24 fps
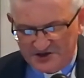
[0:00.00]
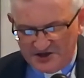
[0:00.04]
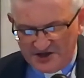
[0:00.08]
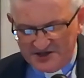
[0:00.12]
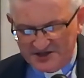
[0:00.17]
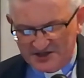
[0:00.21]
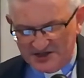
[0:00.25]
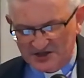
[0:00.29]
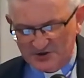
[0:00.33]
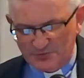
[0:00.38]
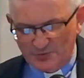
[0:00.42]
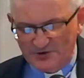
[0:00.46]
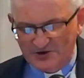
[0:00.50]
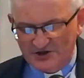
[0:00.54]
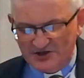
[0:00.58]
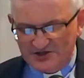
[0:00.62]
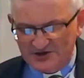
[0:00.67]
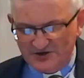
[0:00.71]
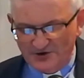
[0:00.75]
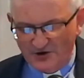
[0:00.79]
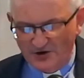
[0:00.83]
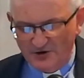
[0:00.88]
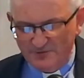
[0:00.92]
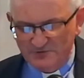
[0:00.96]
Dear Jesus,
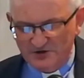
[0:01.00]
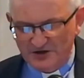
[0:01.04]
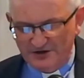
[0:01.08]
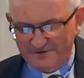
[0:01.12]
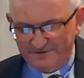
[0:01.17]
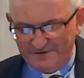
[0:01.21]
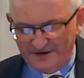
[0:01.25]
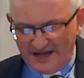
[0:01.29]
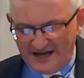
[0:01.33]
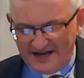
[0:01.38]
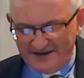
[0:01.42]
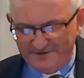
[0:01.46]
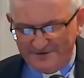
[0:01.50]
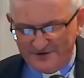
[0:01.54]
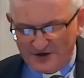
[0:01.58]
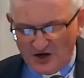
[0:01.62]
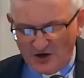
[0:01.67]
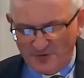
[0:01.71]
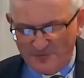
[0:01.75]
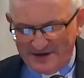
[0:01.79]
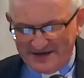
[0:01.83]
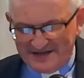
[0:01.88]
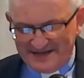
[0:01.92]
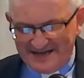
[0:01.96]
when the storms of
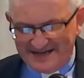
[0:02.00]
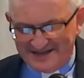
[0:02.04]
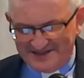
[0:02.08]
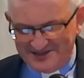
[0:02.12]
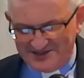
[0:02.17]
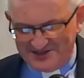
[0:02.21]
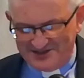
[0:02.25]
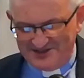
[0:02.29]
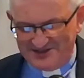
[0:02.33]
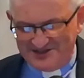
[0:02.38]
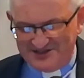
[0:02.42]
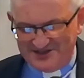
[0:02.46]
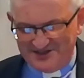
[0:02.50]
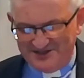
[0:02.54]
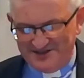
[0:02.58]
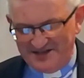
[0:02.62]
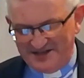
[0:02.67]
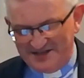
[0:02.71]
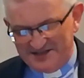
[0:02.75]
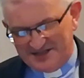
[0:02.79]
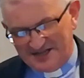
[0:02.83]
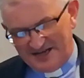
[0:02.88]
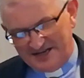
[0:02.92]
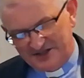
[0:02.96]
life come against
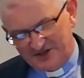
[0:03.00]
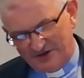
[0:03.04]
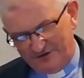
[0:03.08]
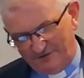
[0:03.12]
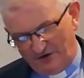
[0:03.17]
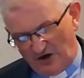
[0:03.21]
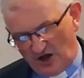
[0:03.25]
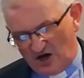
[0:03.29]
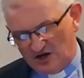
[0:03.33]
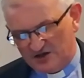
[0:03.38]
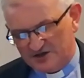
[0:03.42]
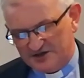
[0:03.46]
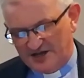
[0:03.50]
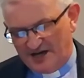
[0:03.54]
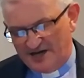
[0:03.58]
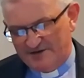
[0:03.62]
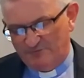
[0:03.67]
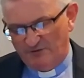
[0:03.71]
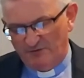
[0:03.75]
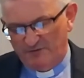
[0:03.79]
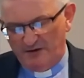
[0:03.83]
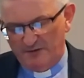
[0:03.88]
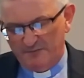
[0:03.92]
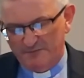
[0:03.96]
us in these days of
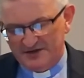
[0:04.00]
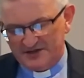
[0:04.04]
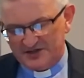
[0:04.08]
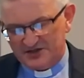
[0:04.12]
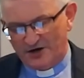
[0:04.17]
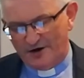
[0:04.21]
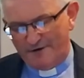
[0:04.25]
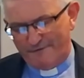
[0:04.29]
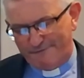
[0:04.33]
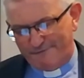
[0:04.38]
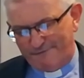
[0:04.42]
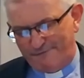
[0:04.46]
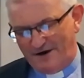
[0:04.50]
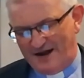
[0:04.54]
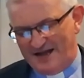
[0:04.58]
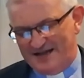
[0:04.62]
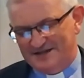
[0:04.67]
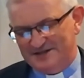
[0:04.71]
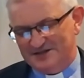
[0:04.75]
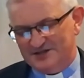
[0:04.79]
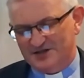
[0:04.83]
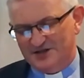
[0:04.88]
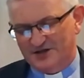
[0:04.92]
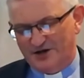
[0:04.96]
lockdown, when we miss our
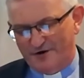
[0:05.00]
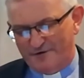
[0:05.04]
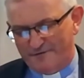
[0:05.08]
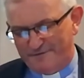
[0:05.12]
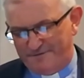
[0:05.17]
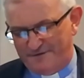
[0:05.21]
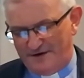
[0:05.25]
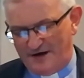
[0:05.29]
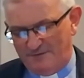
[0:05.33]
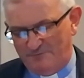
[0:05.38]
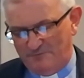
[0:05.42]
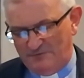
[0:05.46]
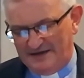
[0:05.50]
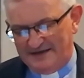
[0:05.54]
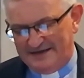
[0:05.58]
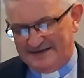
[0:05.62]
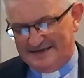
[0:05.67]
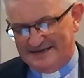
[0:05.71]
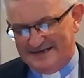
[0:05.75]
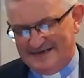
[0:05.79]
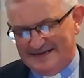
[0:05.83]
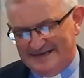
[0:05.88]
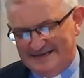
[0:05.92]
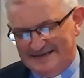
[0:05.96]
friends and our
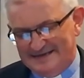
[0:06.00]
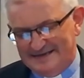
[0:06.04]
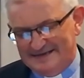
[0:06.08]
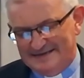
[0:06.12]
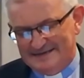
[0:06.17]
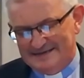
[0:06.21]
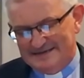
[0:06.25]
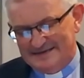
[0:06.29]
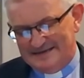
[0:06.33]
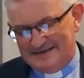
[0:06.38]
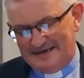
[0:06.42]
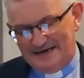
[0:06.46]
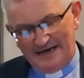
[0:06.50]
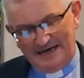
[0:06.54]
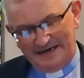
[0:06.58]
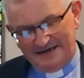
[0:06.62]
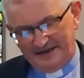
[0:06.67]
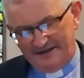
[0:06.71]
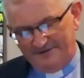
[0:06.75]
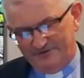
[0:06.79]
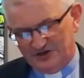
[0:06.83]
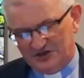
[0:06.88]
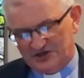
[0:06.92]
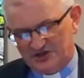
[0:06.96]
family
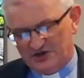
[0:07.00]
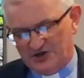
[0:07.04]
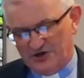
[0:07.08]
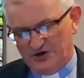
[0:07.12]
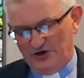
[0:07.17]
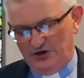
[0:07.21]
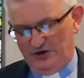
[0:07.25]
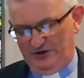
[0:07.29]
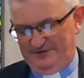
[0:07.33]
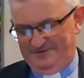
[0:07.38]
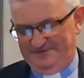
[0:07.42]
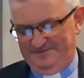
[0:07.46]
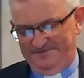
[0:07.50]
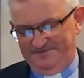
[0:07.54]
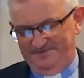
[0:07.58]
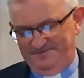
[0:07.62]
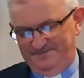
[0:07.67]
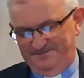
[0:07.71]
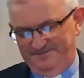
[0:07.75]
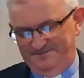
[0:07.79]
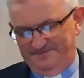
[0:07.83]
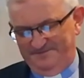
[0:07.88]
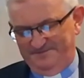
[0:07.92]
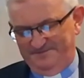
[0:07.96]
and even school,